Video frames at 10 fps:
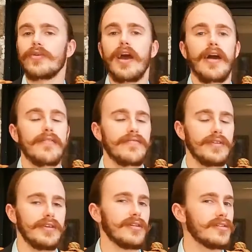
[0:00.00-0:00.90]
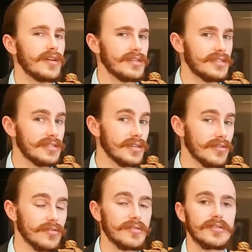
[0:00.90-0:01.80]
have the
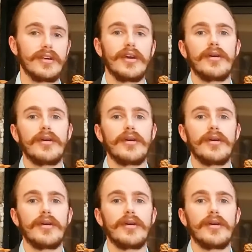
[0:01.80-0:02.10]
skills.